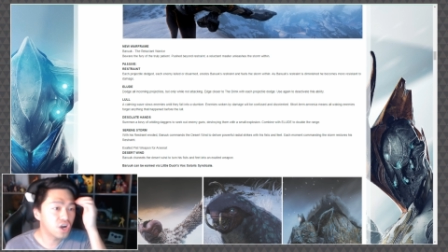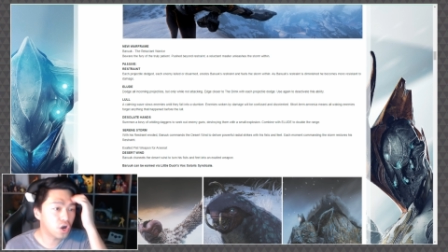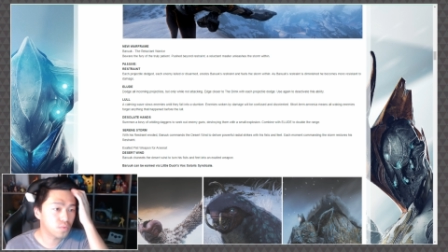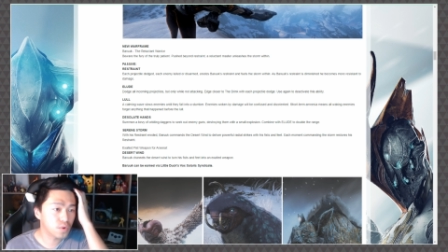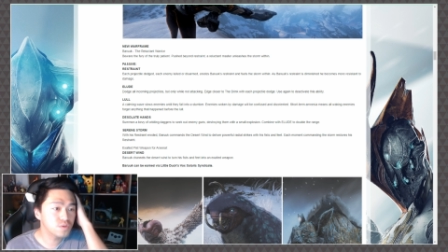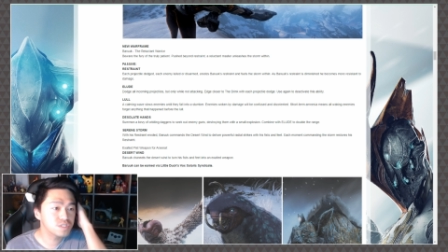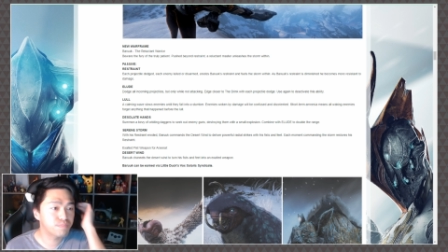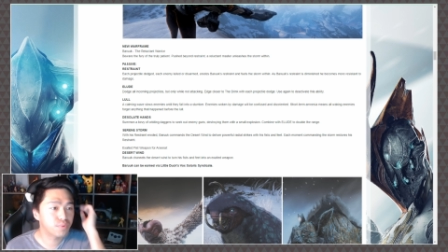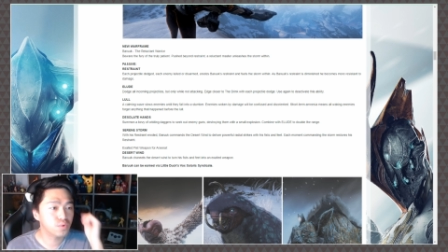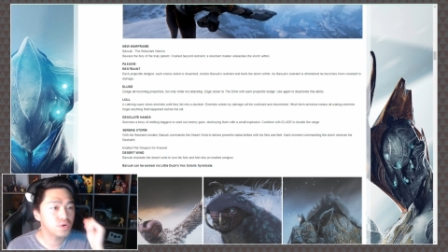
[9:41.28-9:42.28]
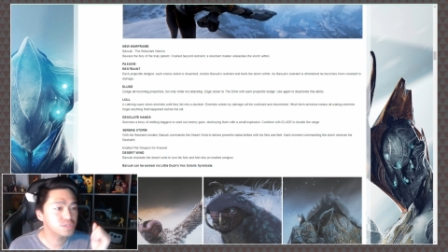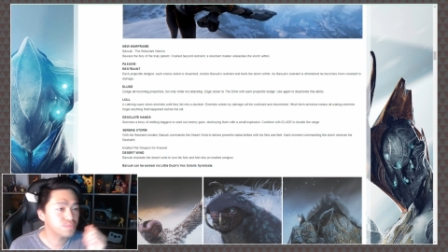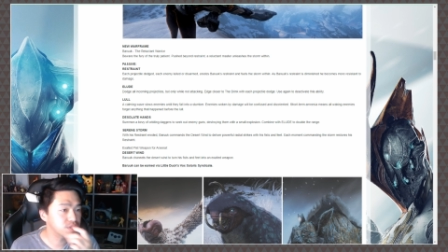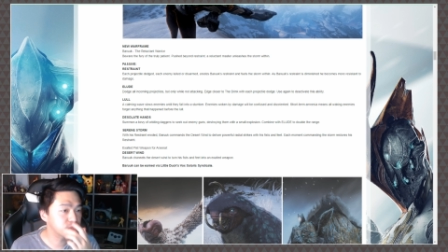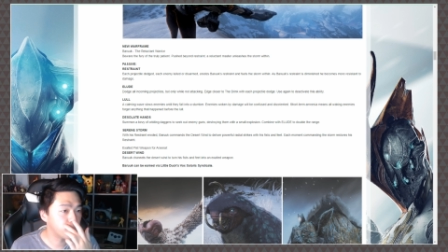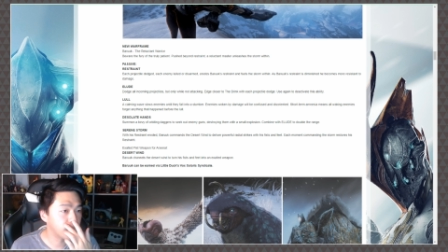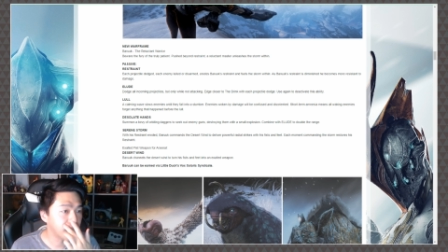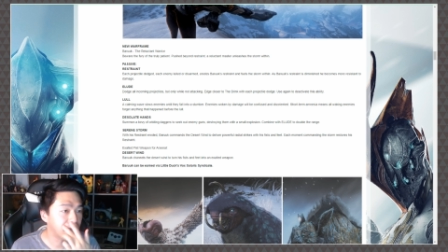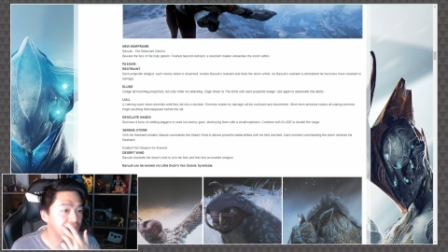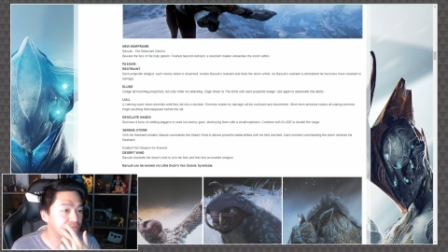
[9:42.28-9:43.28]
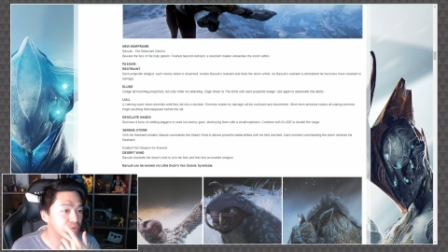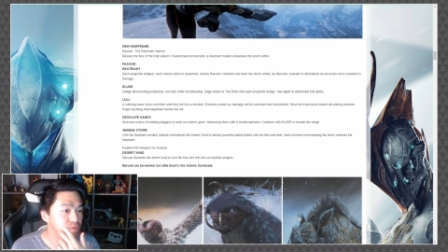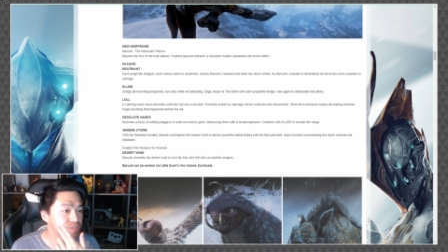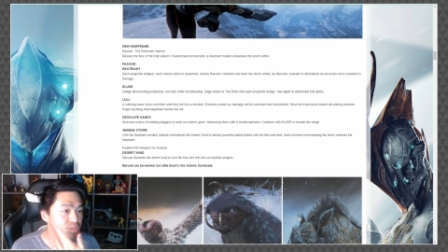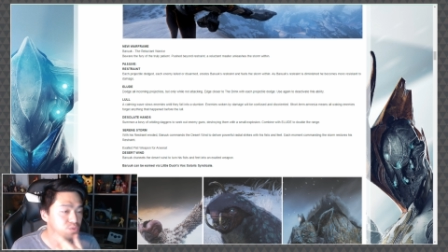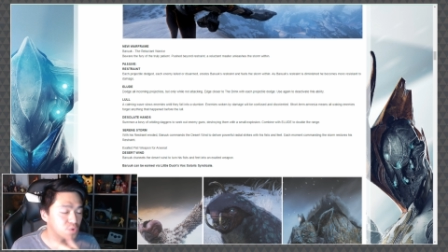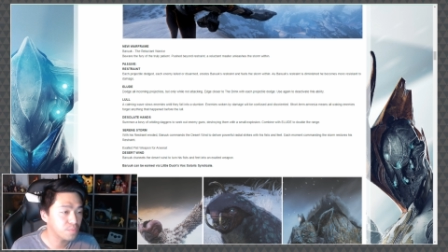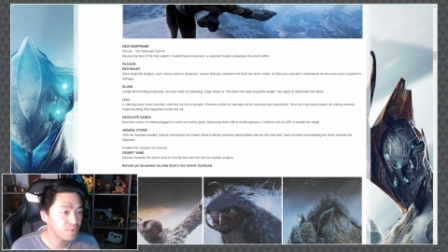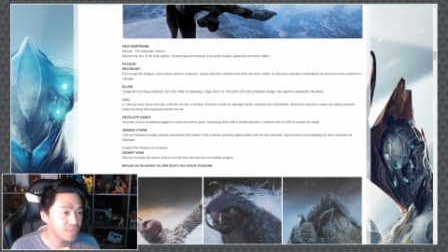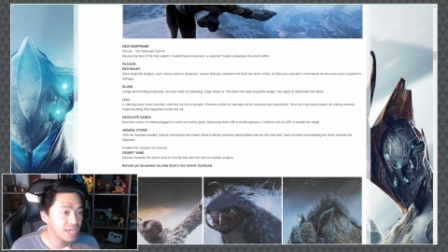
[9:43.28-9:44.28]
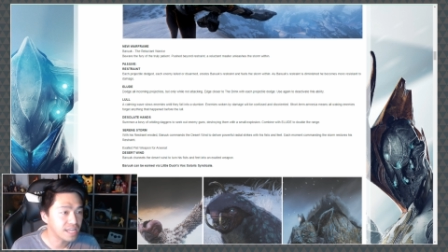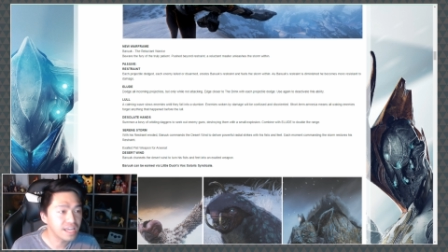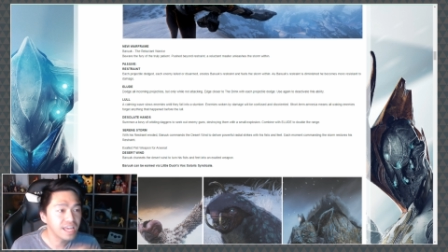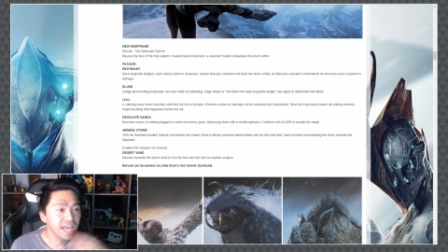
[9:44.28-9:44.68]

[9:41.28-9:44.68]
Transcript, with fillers: erodes Baruuk's restraint and fuels the storm within.